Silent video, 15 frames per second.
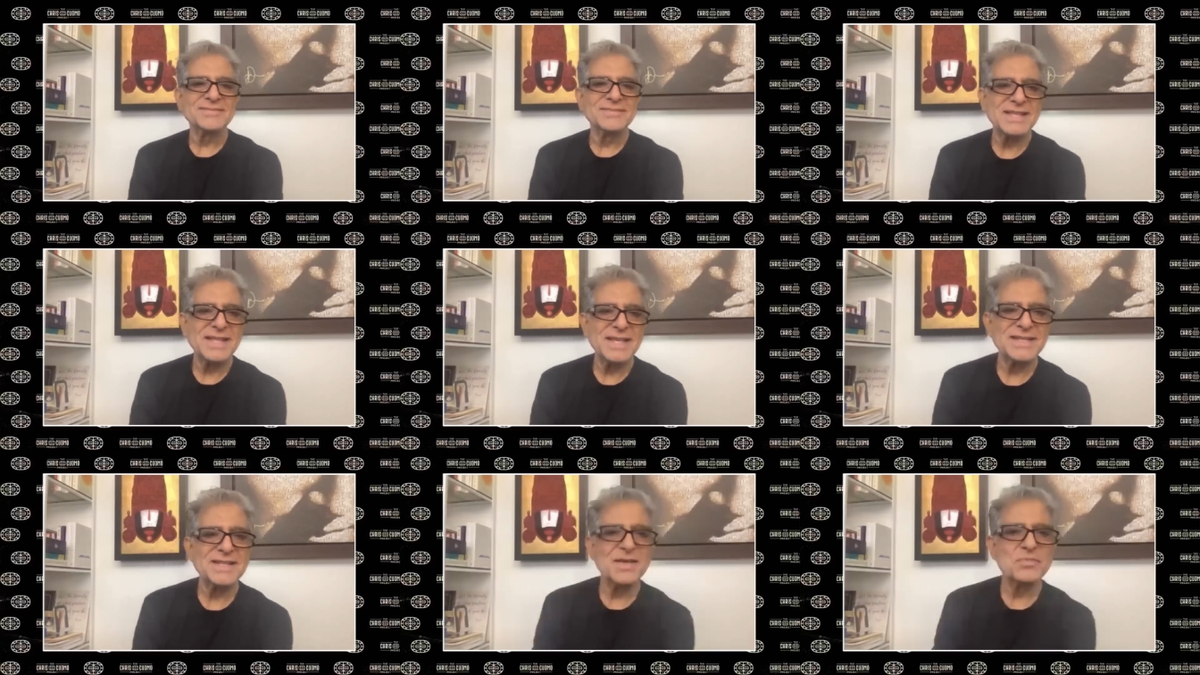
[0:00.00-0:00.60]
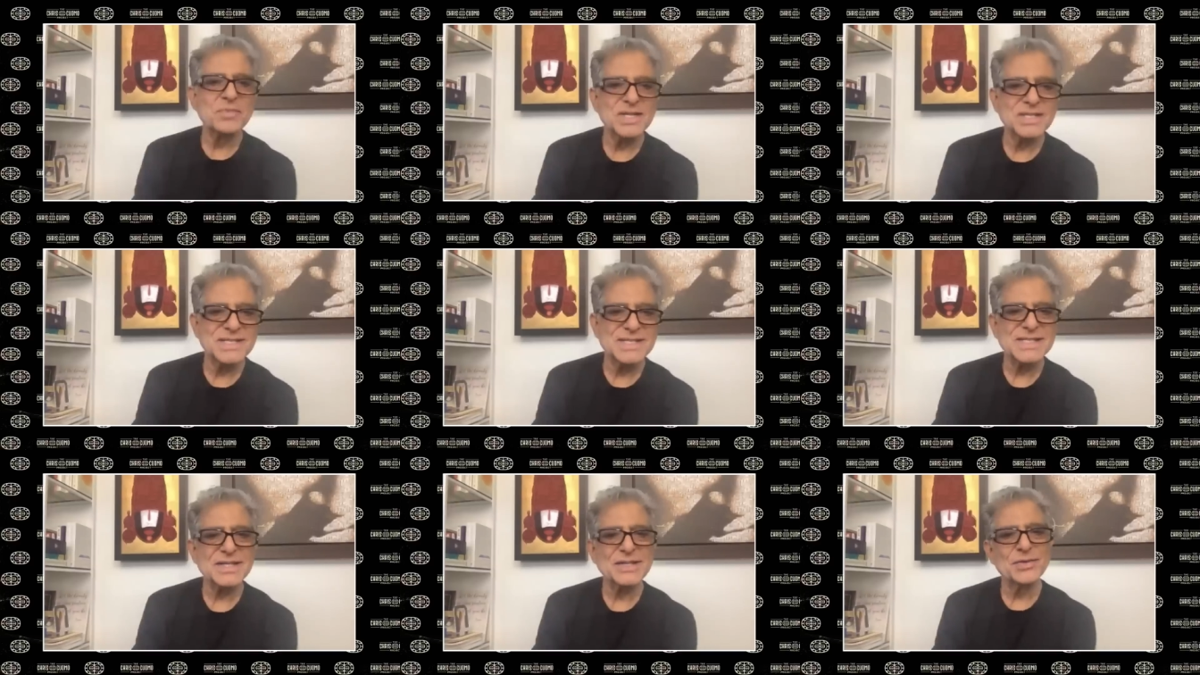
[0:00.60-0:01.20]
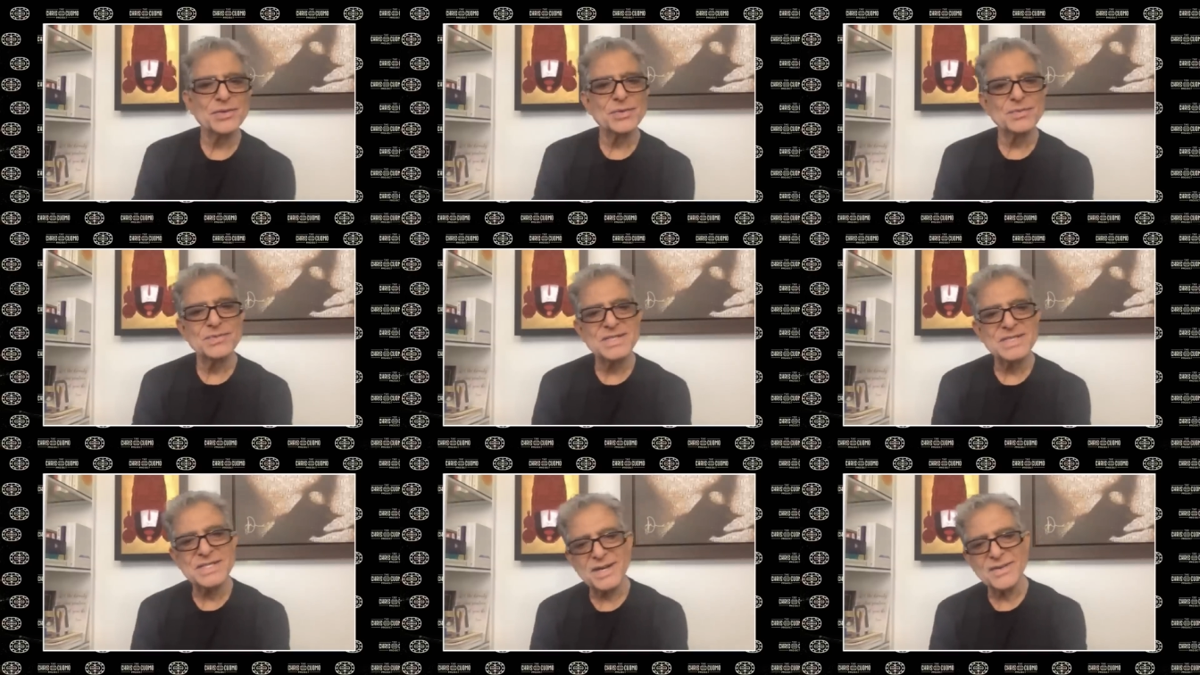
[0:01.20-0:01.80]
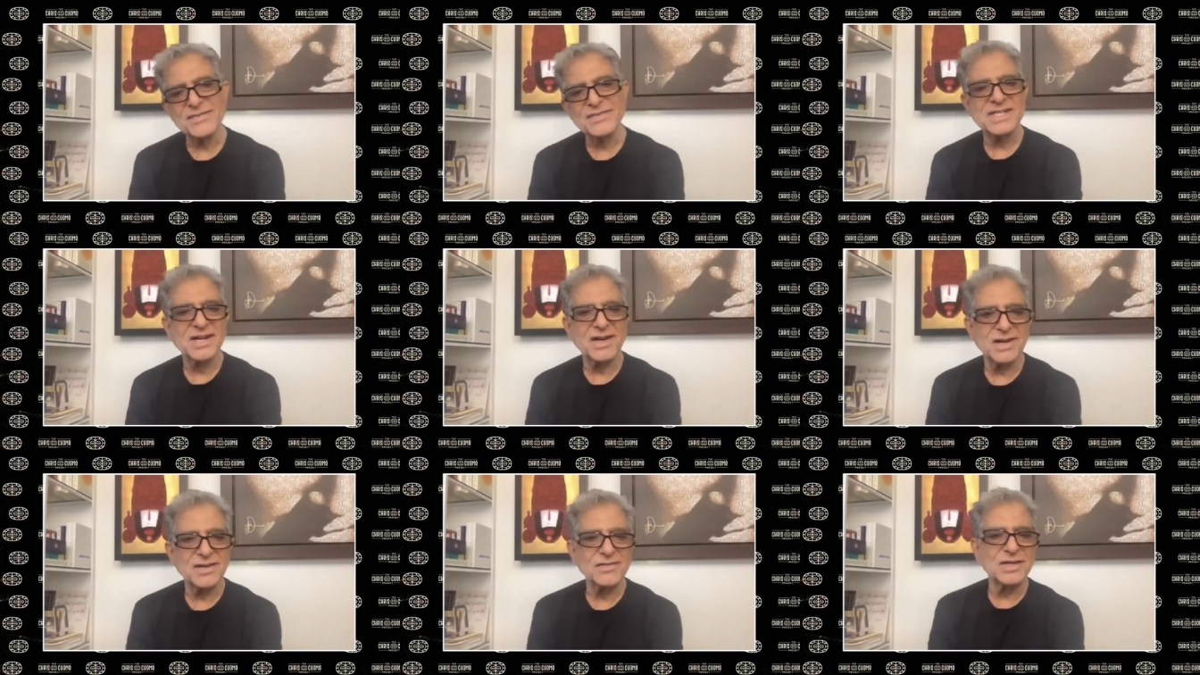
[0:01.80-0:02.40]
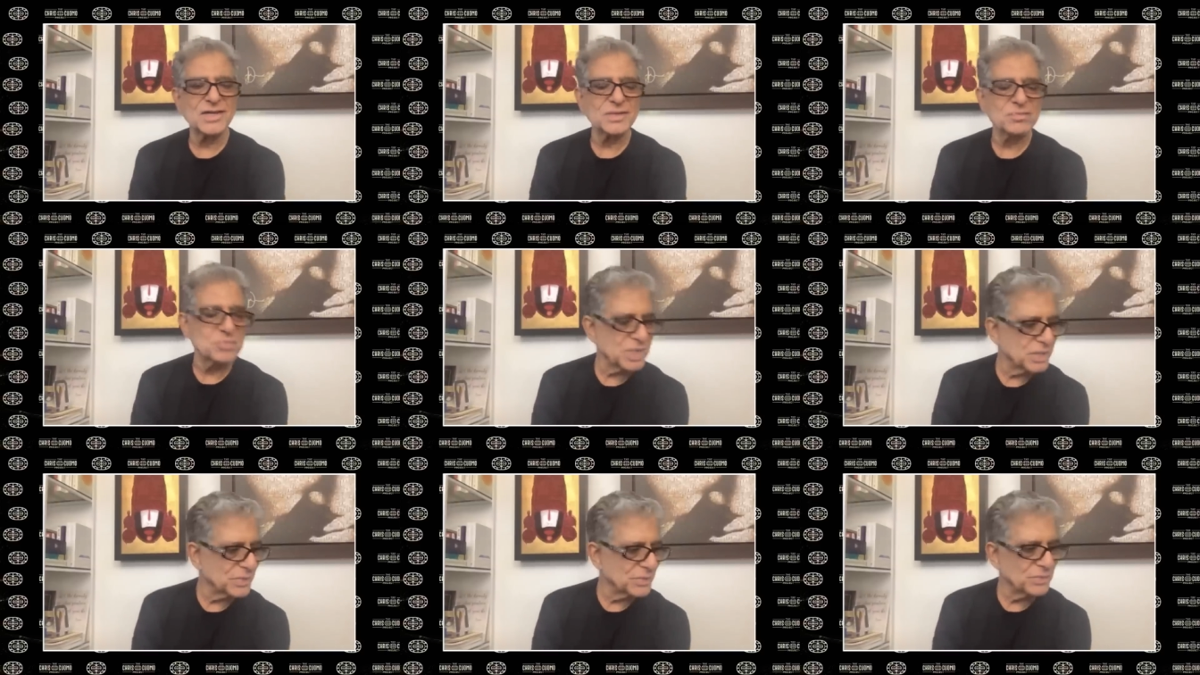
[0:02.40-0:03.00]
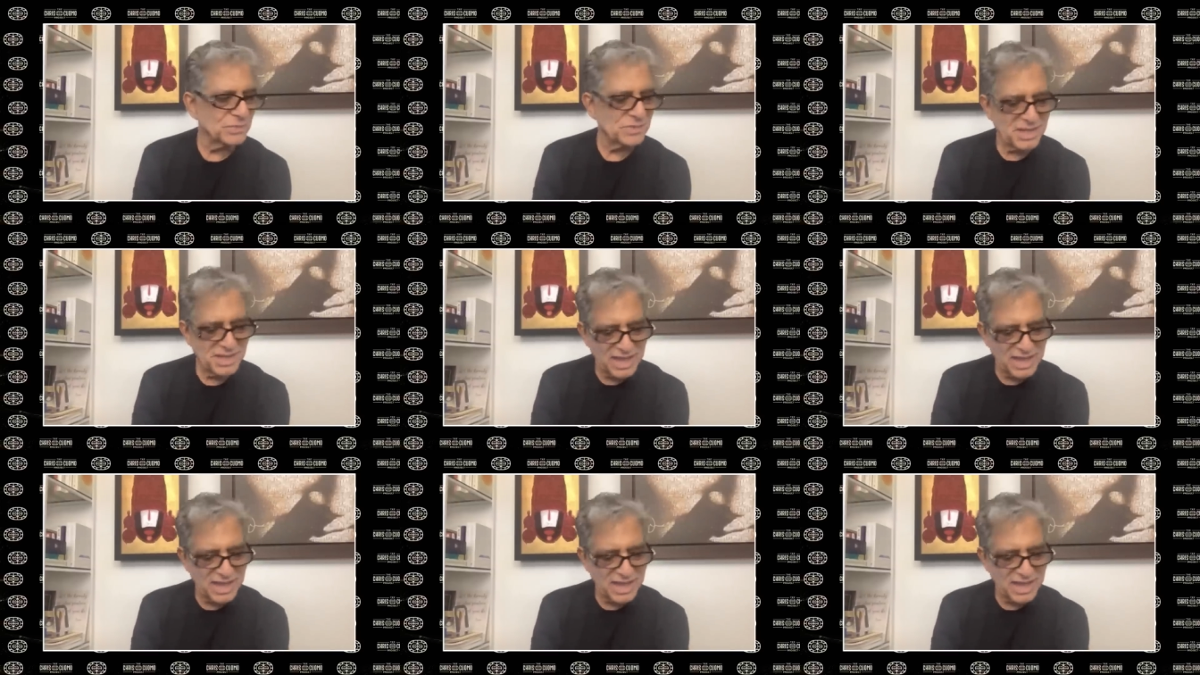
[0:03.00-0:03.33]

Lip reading: then emergency rooms, Tufts, Harvard, BU,